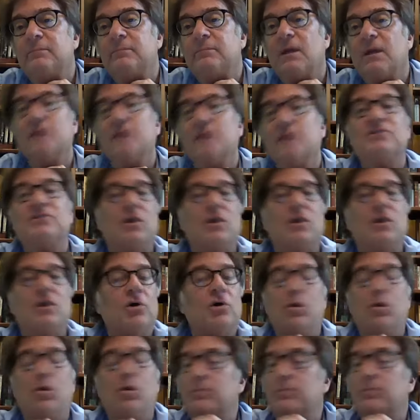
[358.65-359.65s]
And
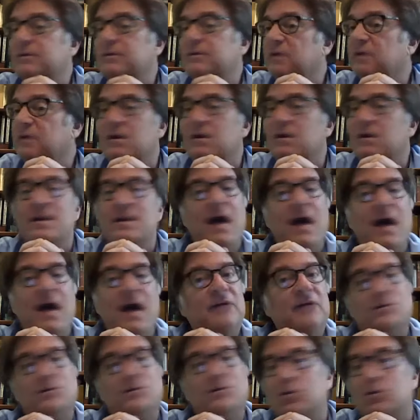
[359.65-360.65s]
sarcomas are not
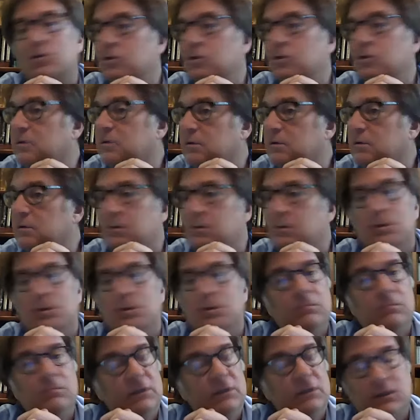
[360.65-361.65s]
good
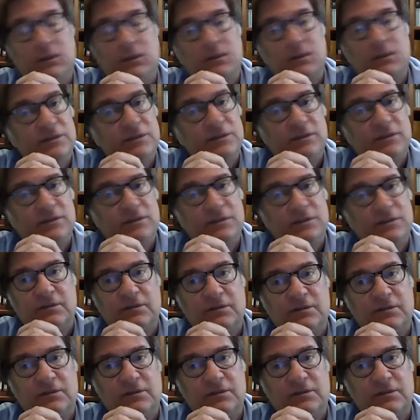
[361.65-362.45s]
malignancies